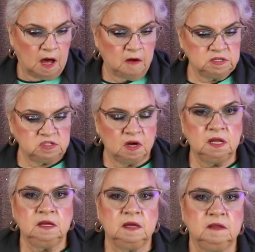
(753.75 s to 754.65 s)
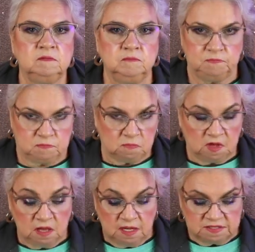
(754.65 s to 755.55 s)
I always try to get
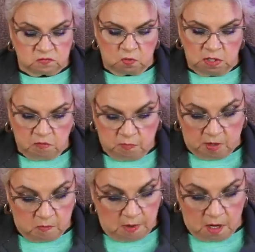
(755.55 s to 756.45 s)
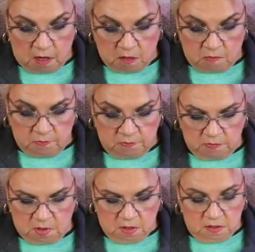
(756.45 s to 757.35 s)
the less wrinkled part of my arm.
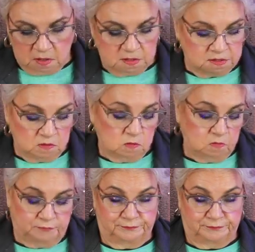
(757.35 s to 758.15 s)
So